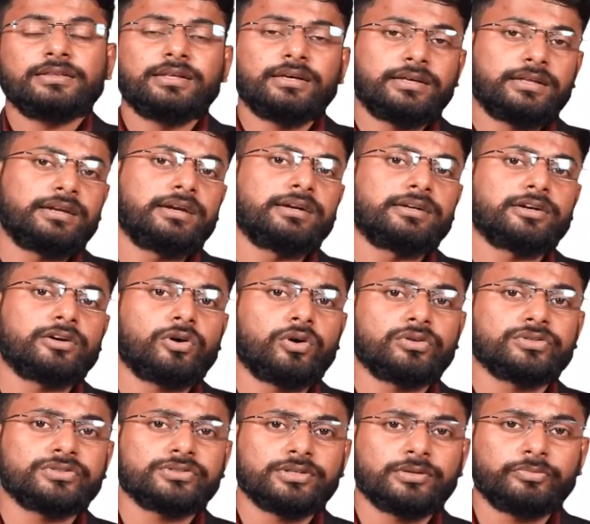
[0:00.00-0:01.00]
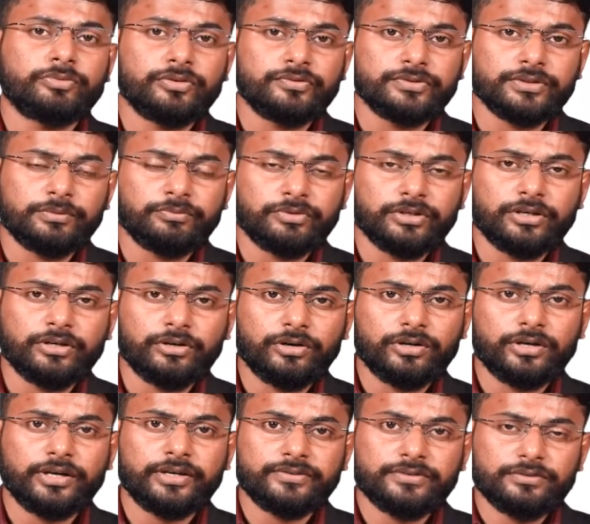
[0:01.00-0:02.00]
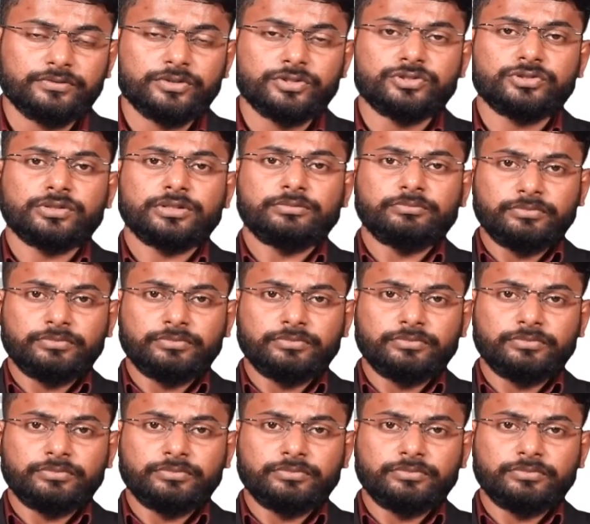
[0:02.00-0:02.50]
they create a concept of something called as a virtual